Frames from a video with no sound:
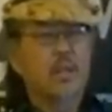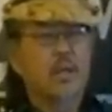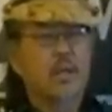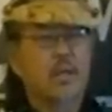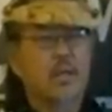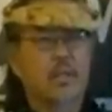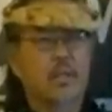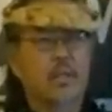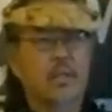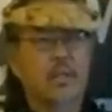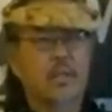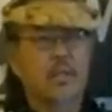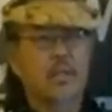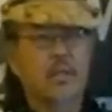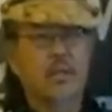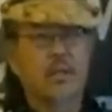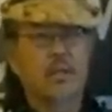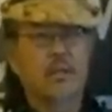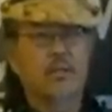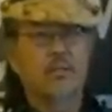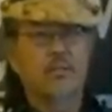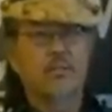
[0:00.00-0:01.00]
And then
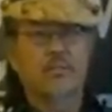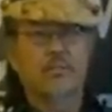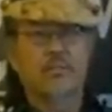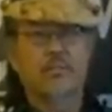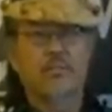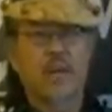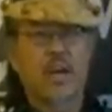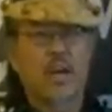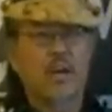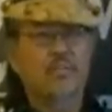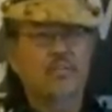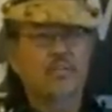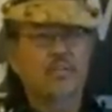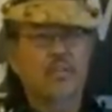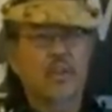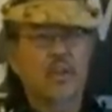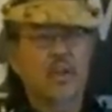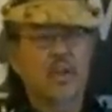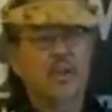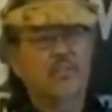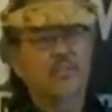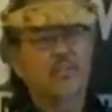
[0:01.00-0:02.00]
after
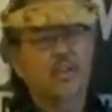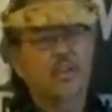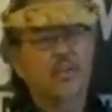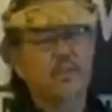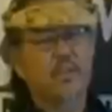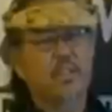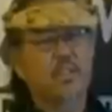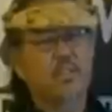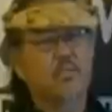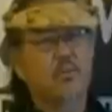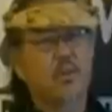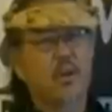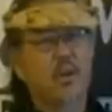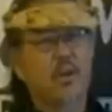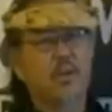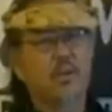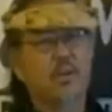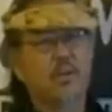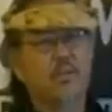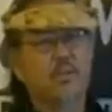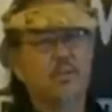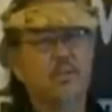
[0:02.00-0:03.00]
the half an hour
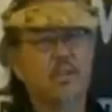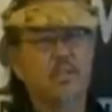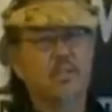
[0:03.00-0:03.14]
expired,